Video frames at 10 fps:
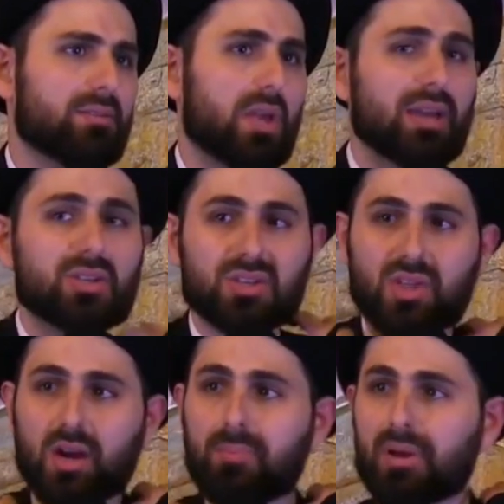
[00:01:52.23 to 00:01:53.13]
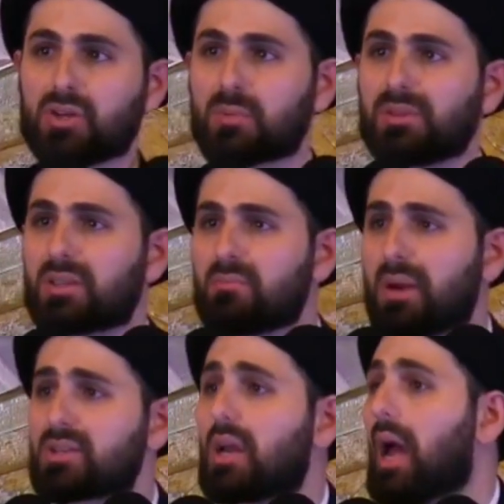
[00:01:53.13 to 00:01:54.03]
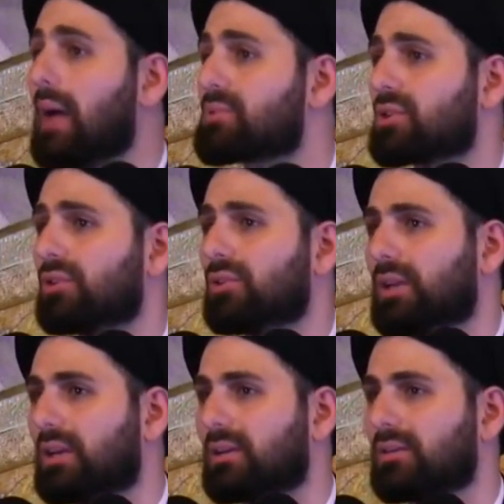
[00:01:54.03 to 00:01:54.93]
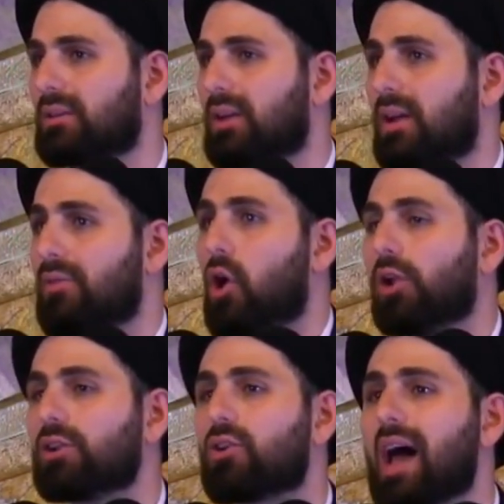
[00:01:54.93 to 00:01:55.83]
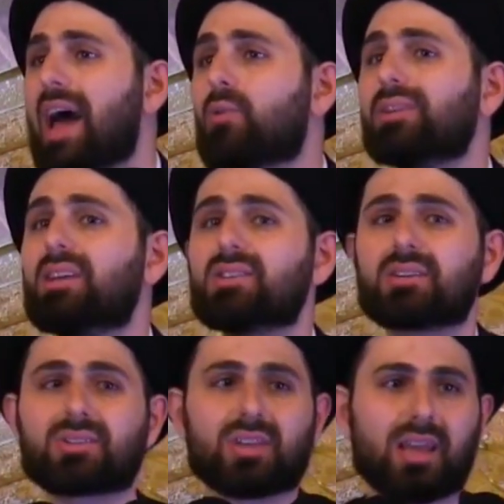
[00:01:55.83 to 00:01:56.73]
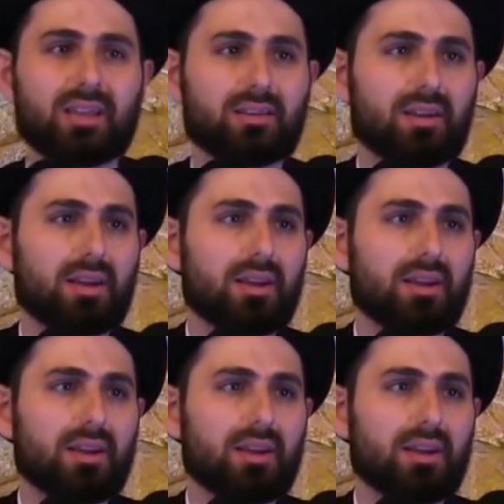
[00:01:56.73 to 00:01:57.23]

Yes, is there punishment in Barzakh? Absolutely. The Holy Quran, what does it say?